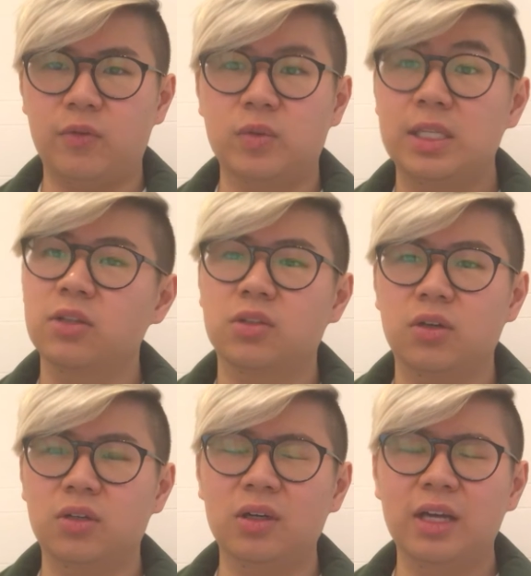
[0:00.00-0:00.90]
if you see the
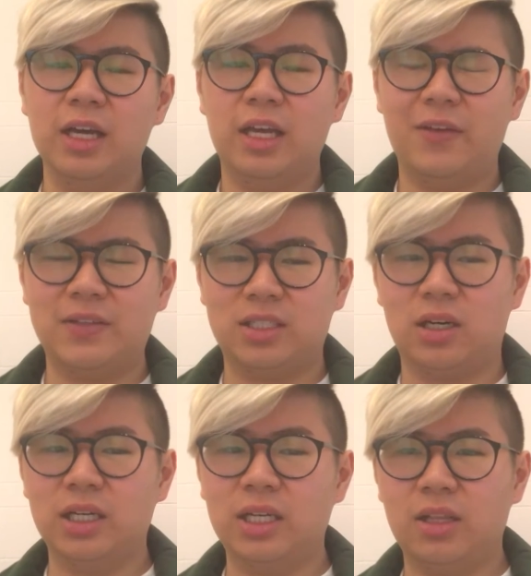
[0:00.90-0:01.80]
circle, if it's
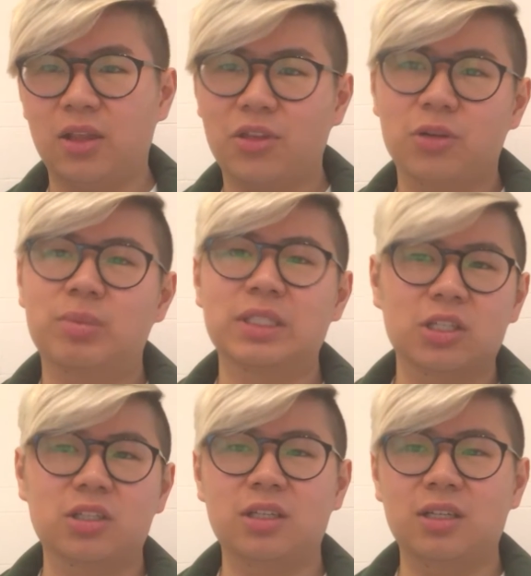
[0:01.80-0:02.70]
not in the third
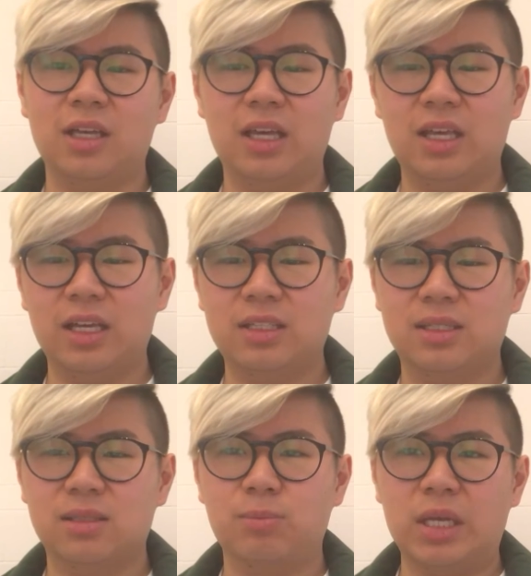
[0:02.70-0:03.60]
position,
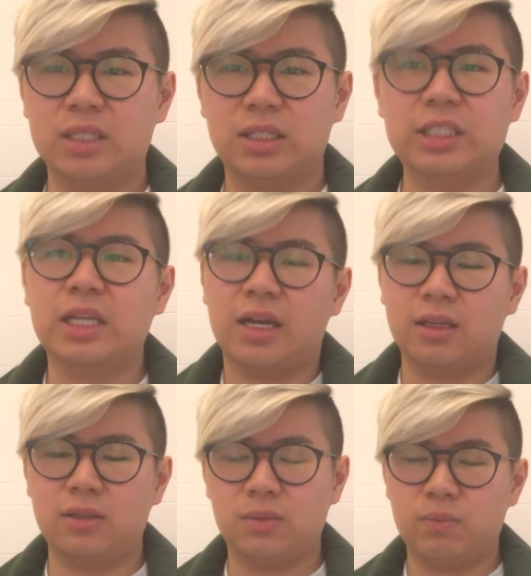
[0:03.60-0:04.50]
it's basically
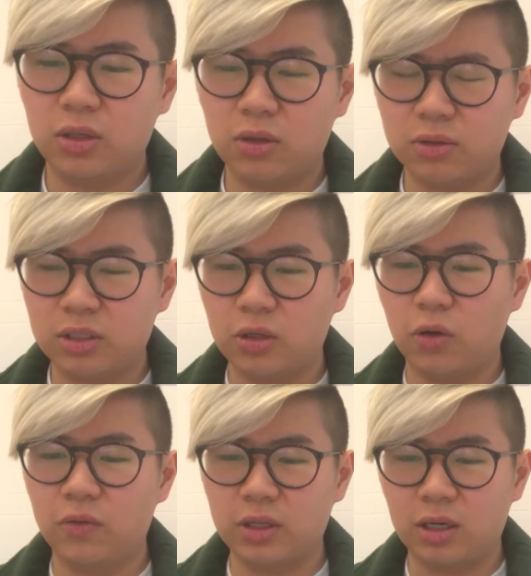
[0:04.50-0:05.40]
silent. So to
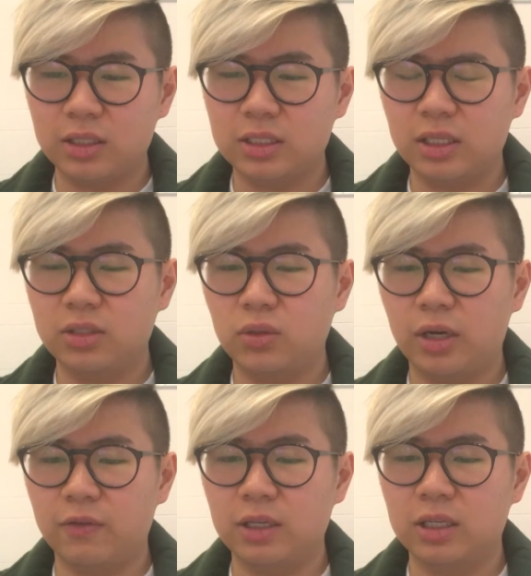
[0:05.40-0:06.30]
go over the consonants, you
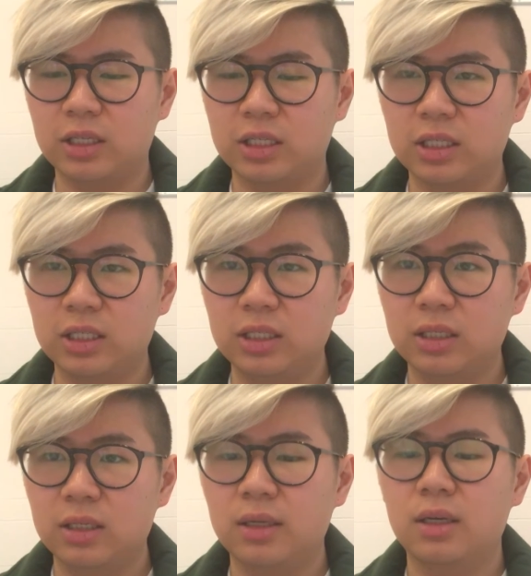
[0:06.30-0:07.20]
have g,
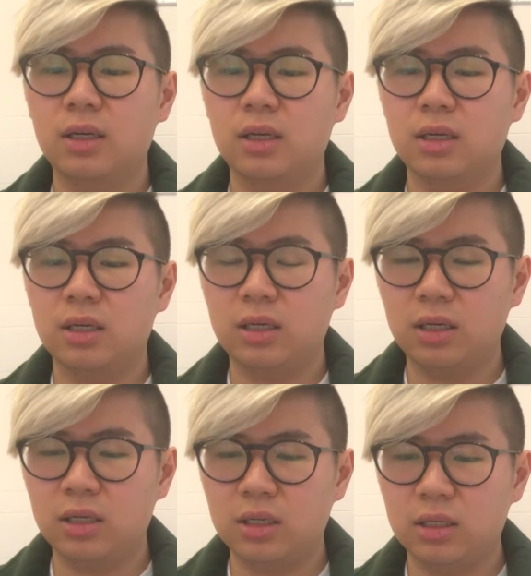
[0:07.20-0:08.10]

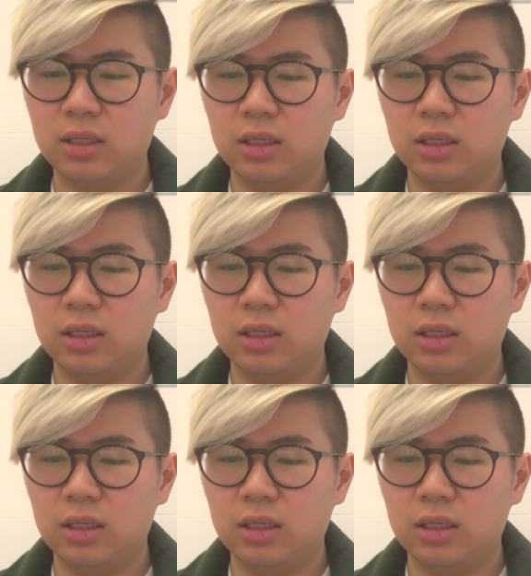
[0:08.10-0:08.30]
k,